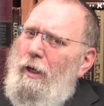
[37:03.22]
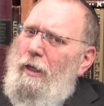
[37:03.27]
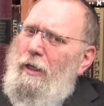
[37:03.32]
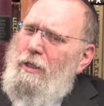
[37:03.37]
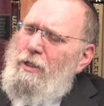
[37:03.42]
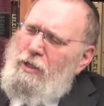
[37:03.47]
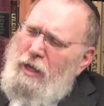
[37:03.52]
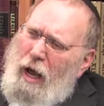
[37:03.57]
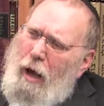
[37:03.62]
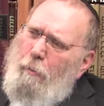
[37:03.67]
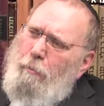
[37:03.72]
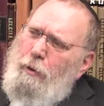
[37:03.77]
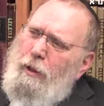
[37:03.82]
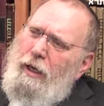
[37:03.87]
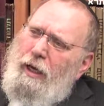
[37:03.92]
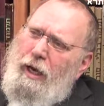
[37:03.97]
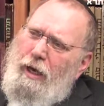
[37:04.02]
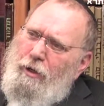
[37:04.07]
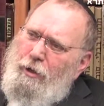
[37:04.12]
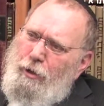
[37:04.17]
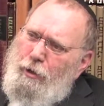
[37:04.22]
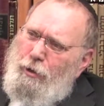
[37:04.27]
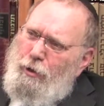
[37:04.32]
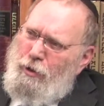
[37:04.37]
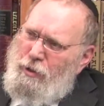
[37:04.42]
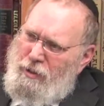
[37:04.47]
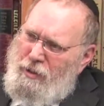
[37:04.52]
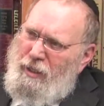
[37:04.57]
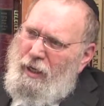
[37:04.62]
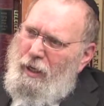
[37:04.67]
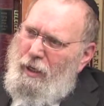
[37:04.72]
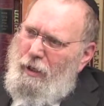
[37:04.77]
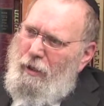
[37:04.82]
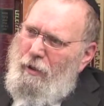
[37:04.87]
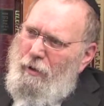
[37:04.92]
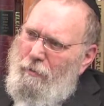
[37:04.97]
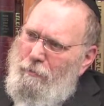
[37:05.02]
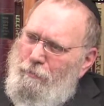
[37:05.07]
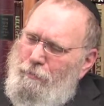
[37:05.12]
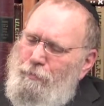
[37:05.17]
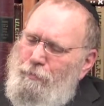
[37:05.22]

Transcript: is obligated to say,